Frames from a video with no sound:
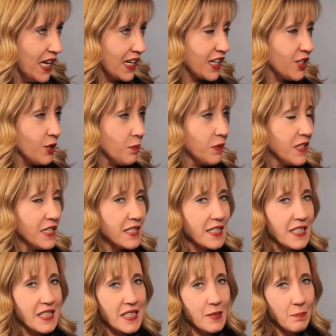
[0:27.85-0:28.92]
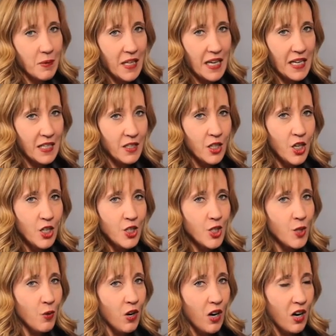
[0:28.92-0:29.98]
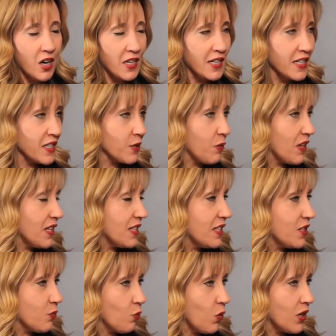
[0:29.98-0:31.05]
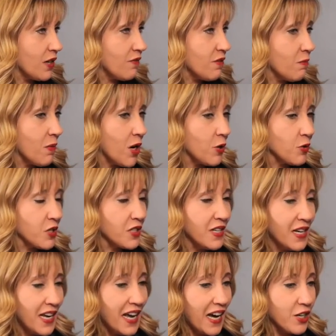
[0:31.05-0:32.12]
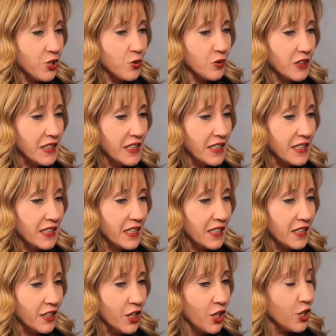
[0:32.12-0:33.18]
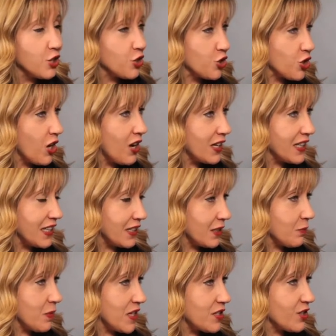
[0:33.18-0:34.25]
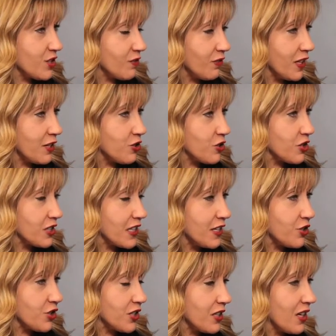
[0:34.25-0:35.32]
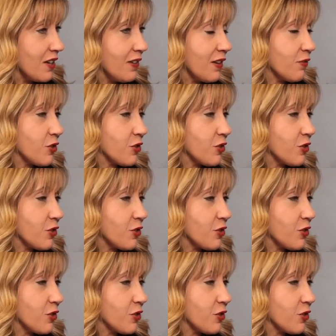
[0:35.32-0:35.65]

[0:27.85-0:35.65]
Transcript: Can you please explain to our audience why this is one of the most actually uh, shocking pieces of legislation I've ever